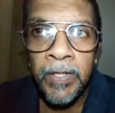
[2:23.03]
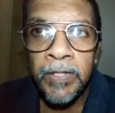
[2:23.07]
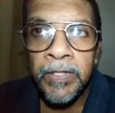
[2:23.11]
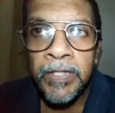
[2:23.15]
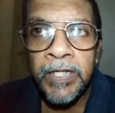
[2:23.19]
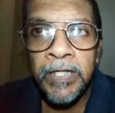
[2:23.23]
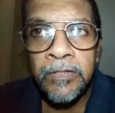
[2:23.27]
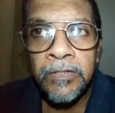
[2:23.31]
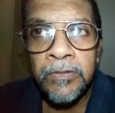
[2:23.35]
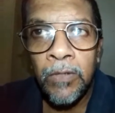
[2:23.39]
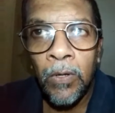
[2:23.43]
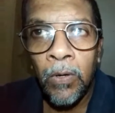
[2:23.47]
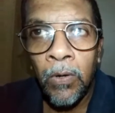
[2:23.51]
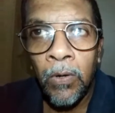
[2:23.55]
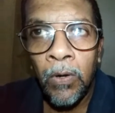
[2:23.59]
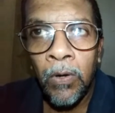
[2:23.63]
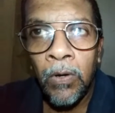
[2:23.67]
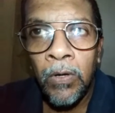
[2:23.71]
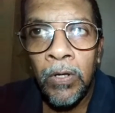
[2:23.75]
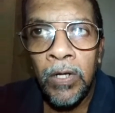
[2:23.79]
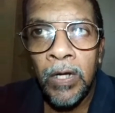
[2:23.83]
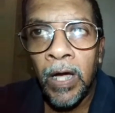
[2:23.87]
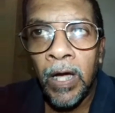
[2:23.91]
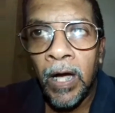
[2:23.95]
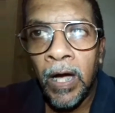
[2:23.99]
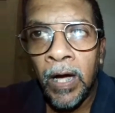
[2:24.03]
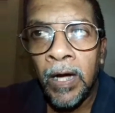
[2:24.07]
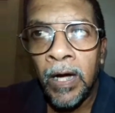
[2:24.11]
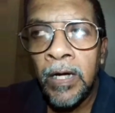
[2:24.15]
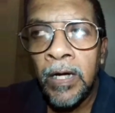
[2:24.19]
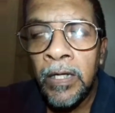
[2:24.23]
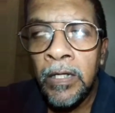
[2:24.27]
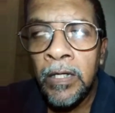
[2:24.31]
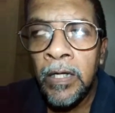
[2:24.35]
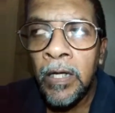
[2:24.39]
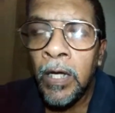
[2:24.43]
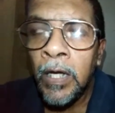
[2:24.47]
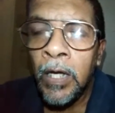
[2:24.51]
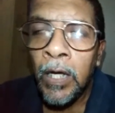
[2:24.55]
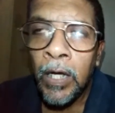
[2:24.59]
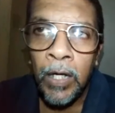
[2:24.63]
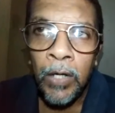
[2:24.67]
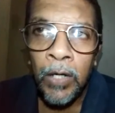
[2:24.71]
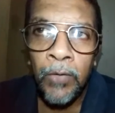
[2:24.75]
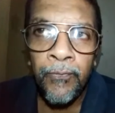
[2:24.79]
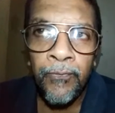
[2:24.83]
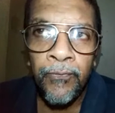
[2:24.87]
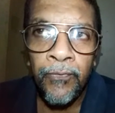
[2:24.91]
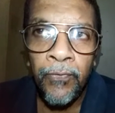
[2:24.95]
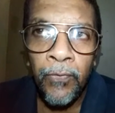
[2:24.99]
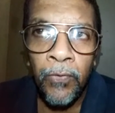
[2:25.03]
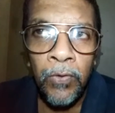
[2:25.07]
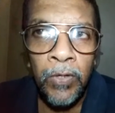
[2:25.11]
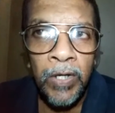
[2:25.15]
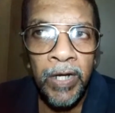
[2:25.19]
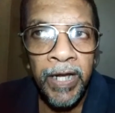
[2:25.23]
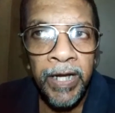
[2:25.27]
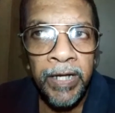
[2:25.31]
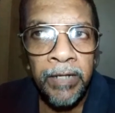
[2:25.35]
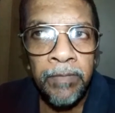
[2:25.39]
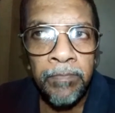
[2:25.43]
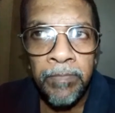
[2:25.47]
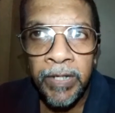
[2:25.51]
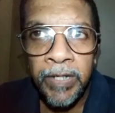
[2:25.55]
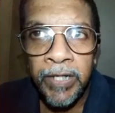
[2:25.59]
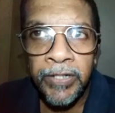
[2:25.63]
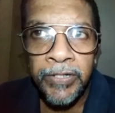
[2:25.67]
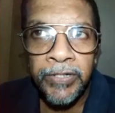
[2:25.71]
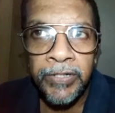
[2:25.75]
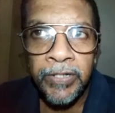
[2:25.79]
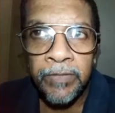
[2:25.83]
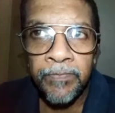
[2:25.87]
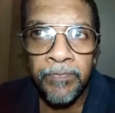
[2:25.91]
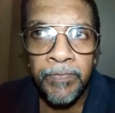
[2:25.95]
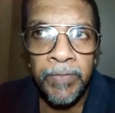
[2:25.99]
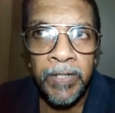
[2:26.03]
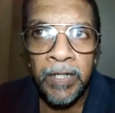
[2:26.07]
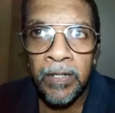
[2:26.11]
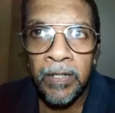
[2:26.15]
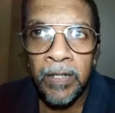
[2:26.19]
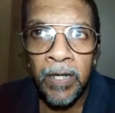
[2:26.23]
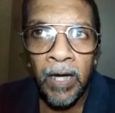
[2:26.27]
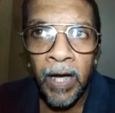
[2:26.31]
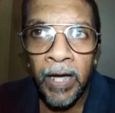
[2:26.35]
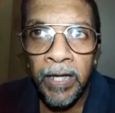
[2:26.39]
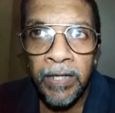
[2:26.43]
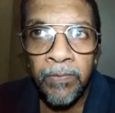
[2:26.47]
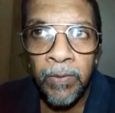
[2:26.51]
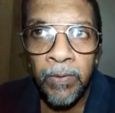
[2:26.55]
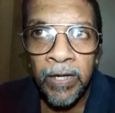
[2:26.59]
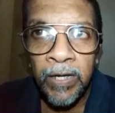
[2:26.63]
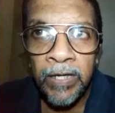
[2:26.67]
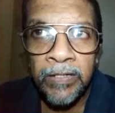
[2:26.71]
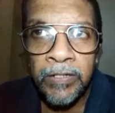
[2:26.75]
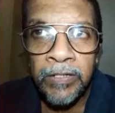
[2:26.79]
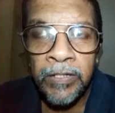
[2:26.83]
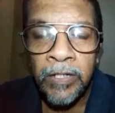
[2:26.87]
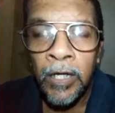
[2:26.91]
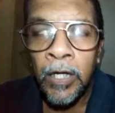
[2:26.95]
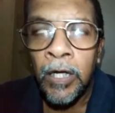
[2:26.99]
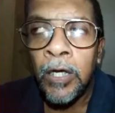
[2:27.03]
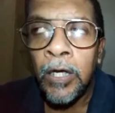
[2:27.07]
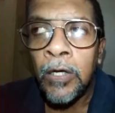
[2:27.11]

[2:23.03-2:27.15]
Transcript: These all are 4-lane major highways.